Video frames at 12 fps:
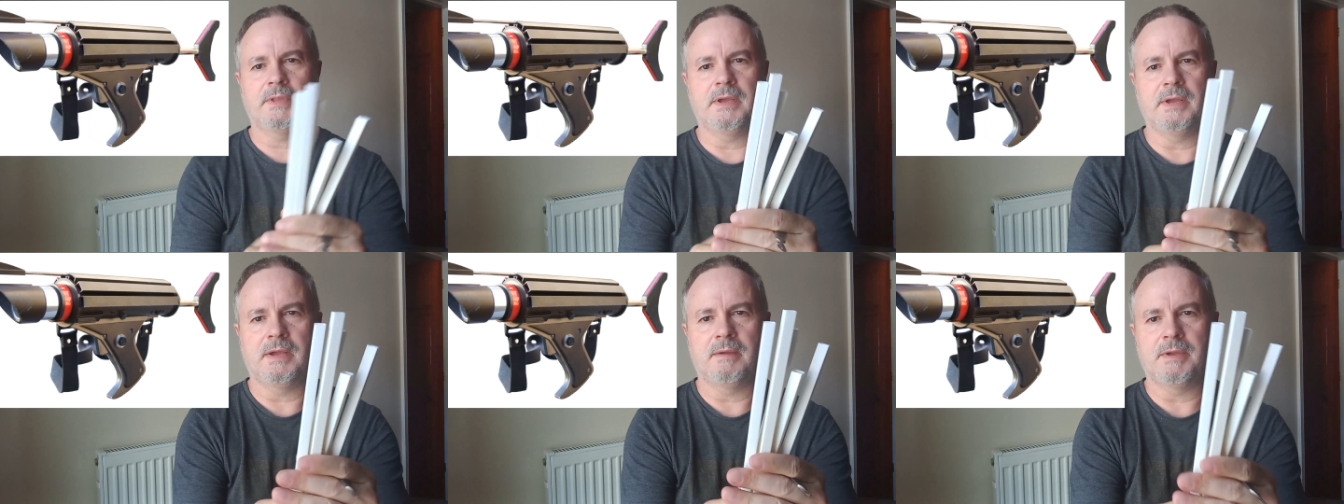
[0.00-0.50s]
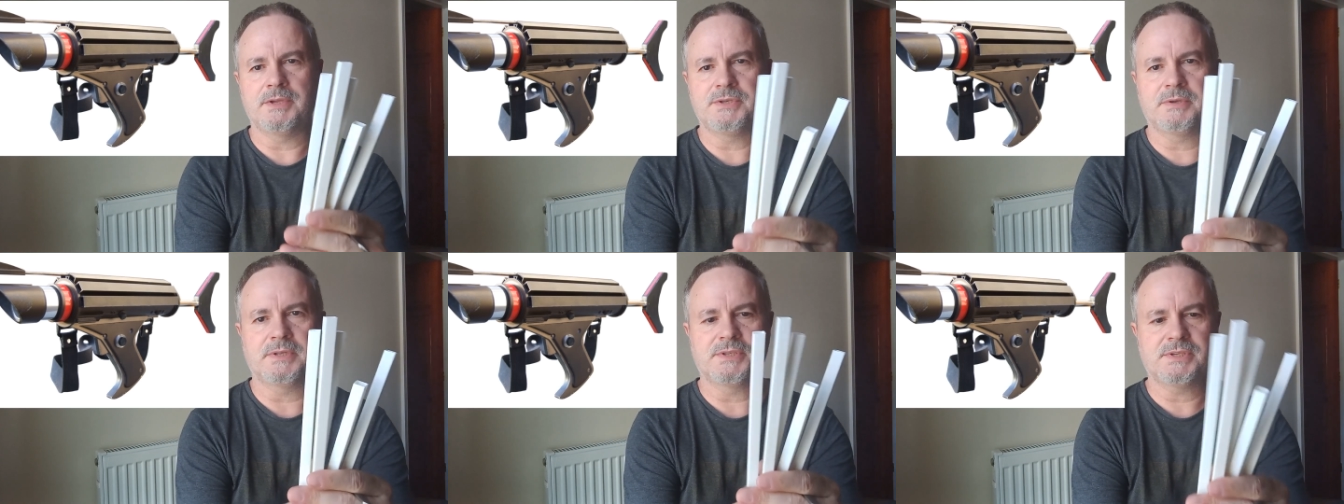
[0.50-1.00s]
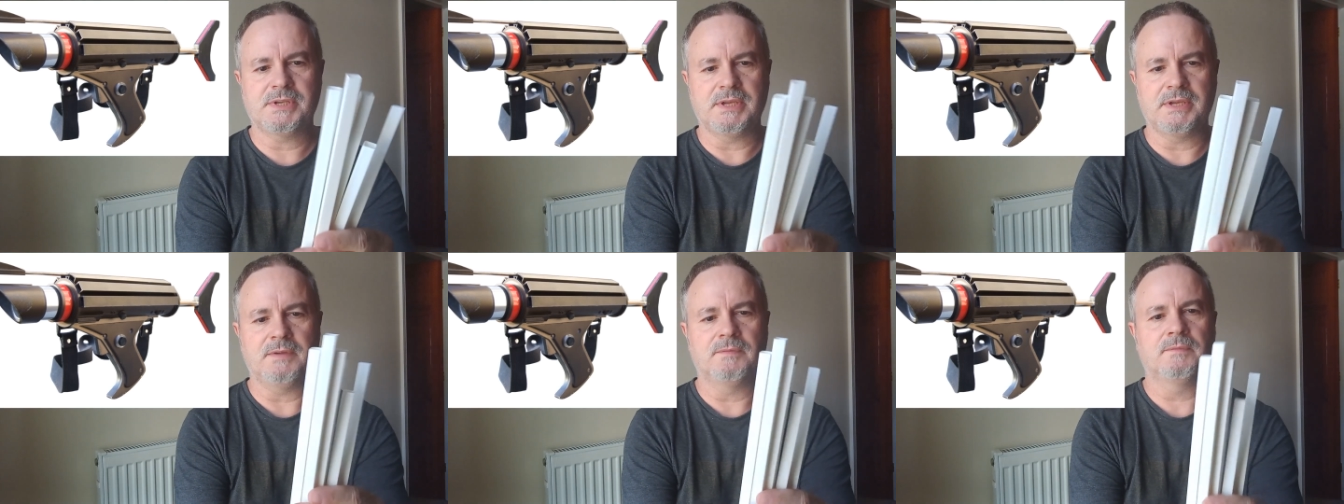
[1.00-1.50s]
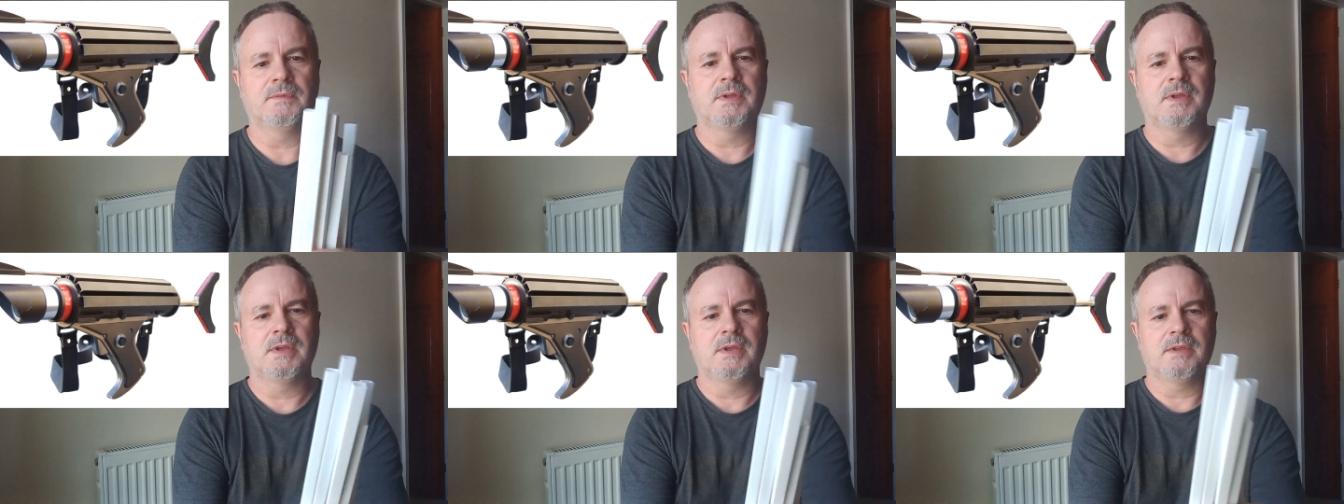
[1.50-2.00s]
As you can see,
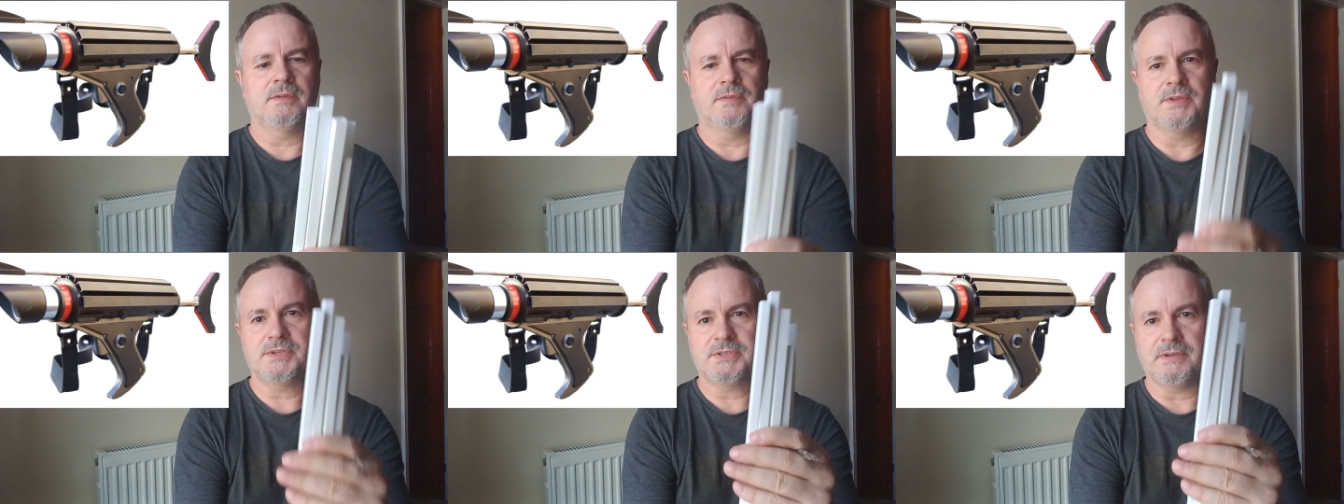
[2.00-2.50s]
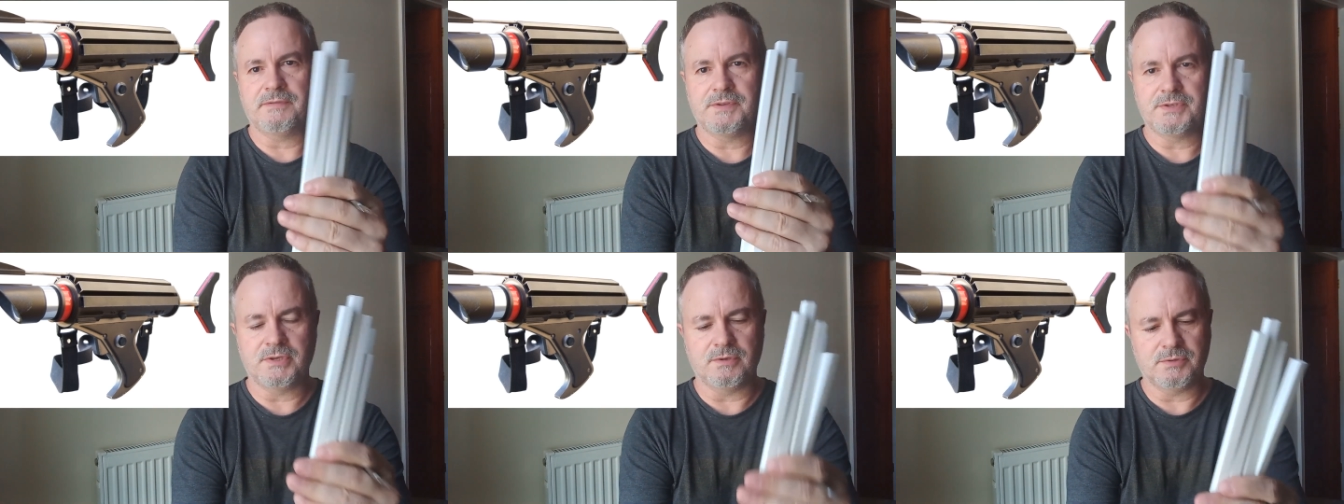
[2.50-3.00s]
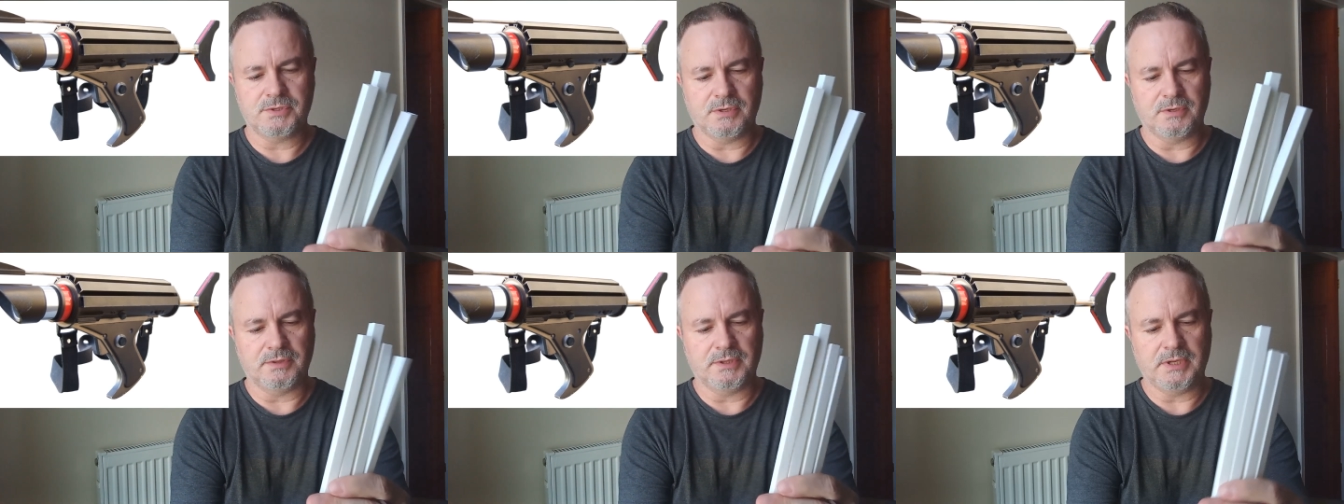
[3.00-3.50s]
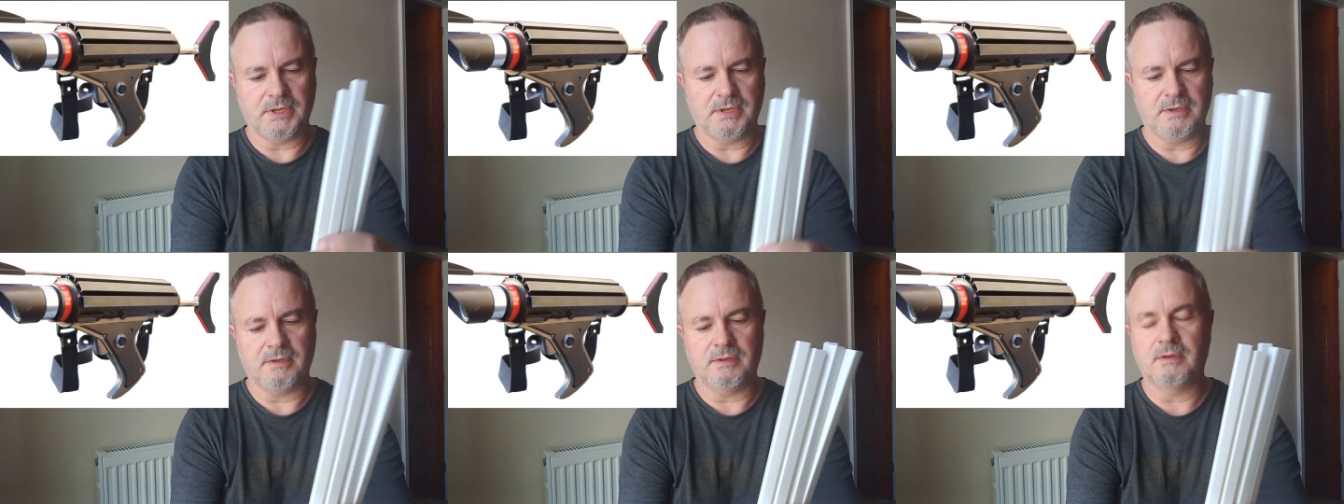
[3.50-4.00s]
this stuff is used on the
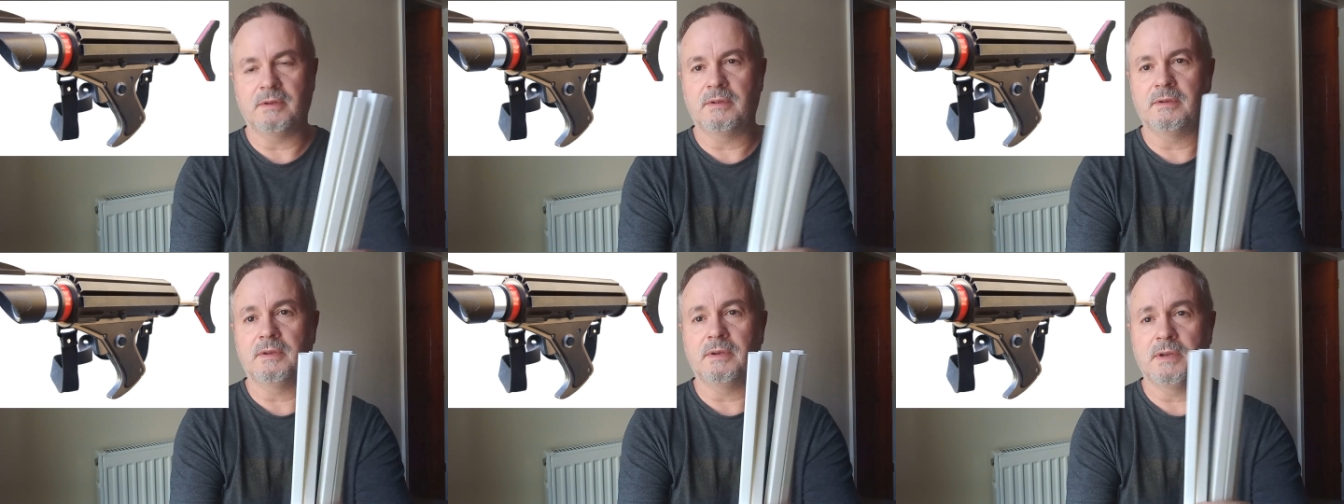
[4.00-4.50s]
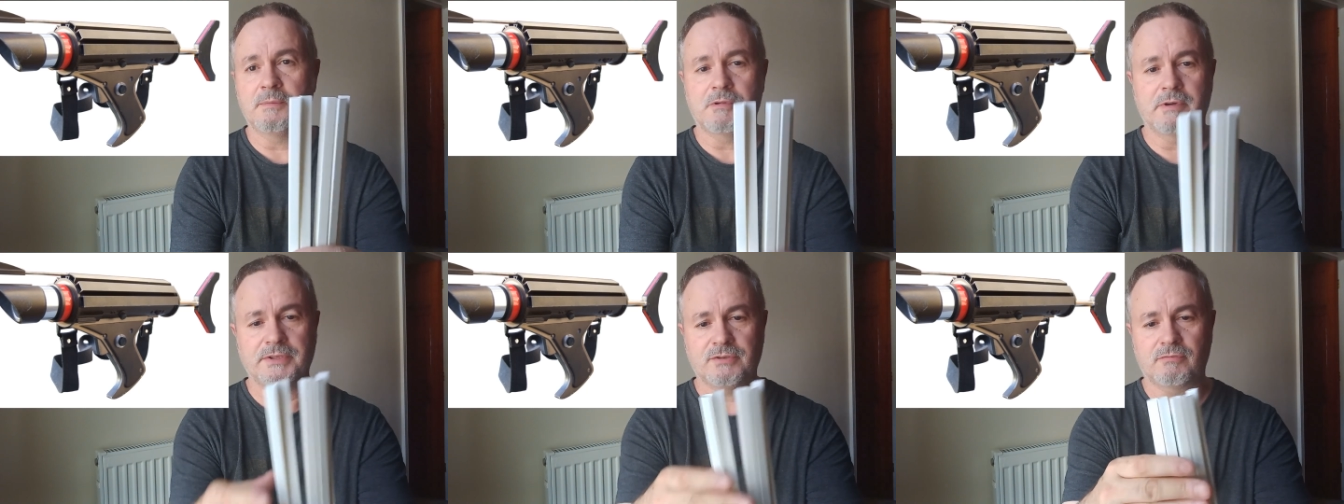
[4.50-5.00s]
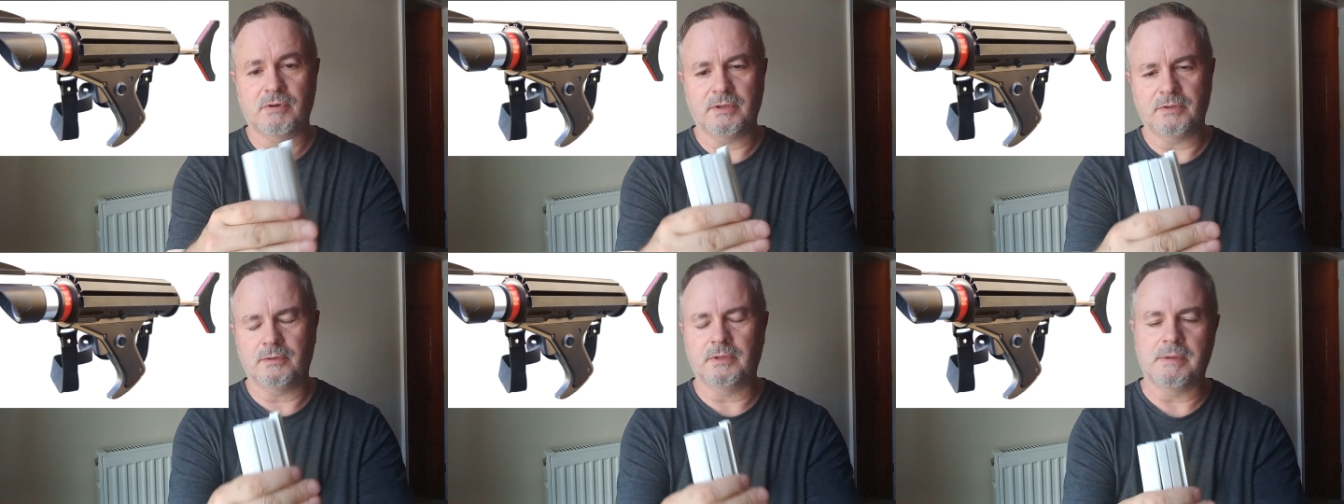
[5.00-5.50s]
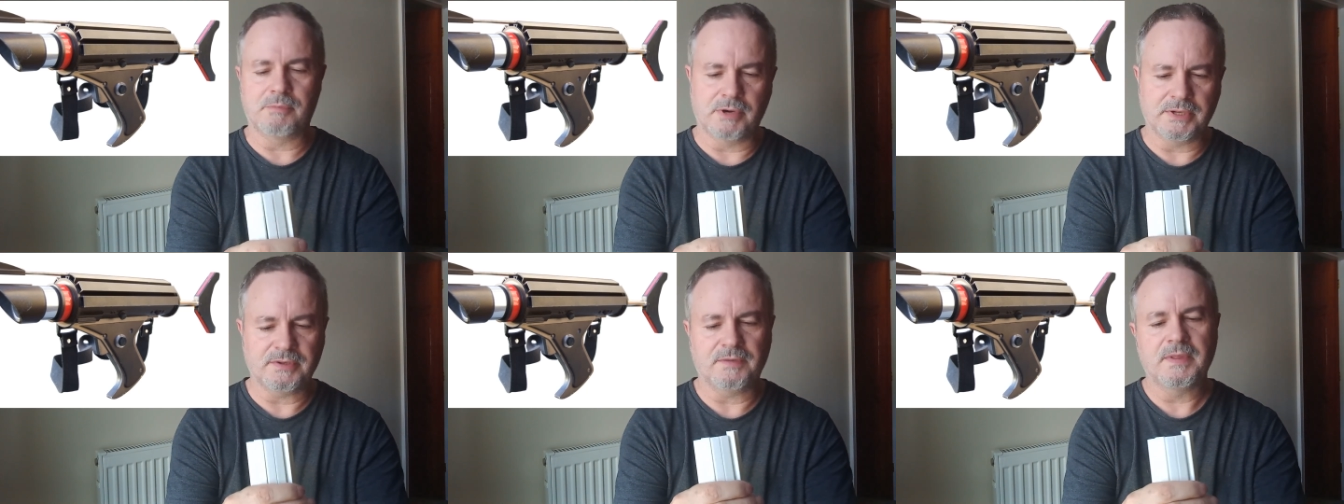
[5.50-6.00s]
Liberator,
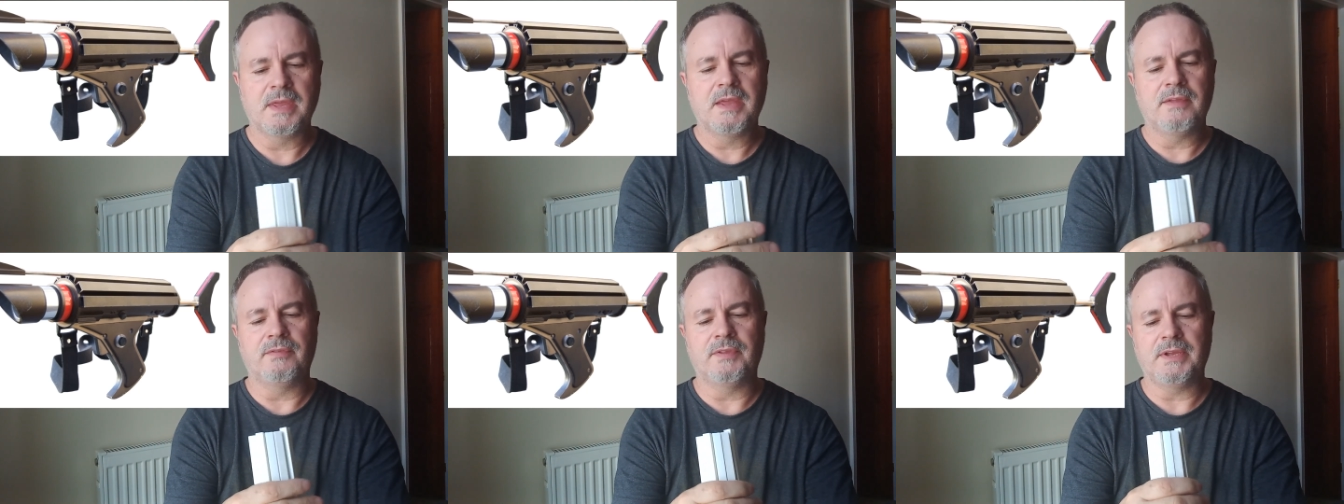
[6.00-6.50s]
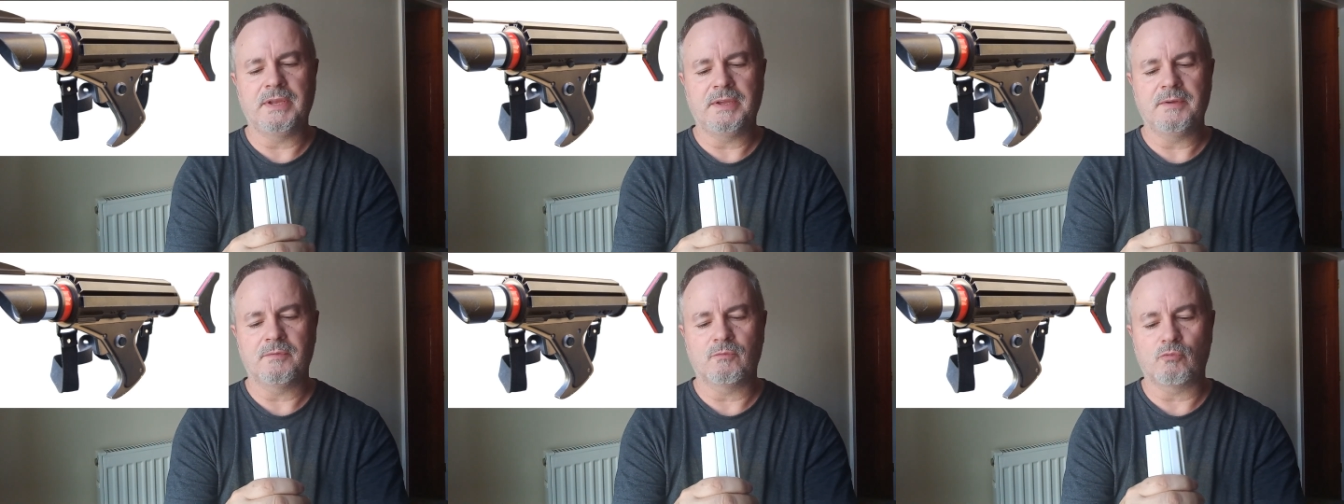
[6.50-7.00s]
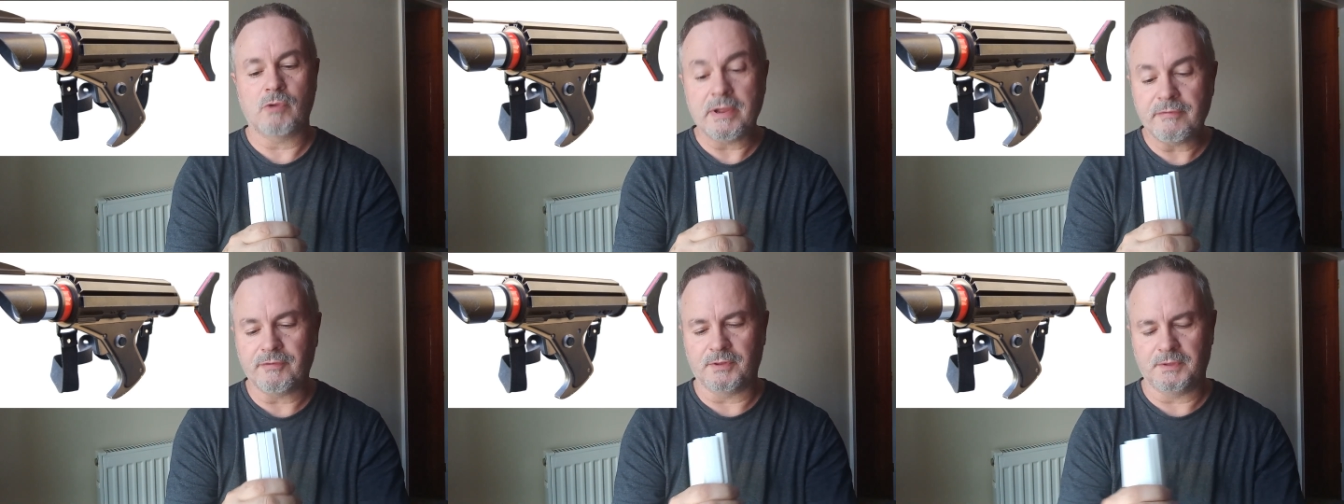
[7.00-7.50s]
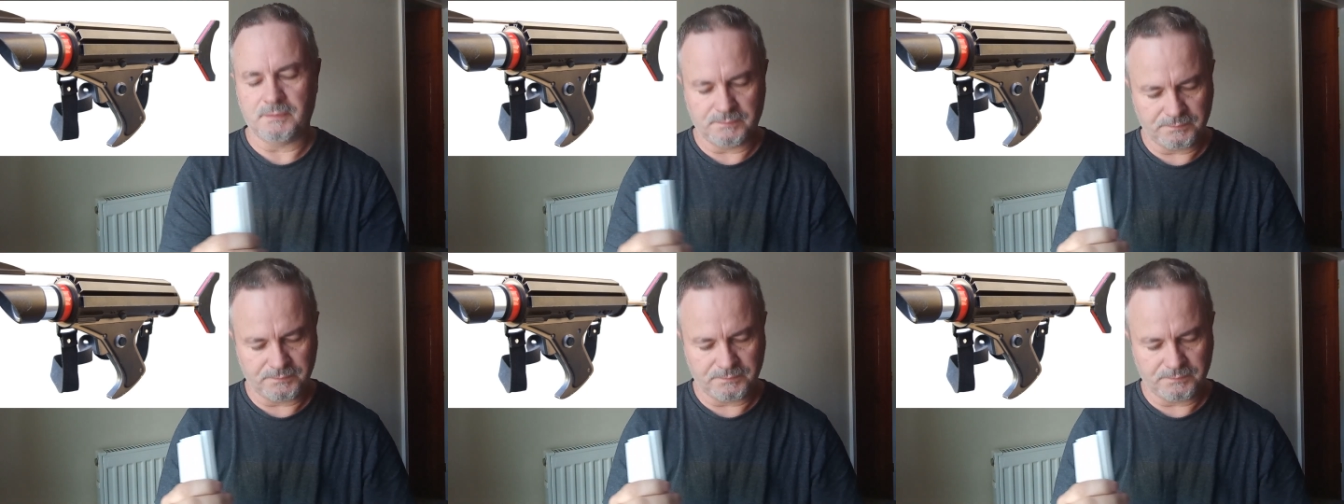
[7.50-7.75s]
the rifle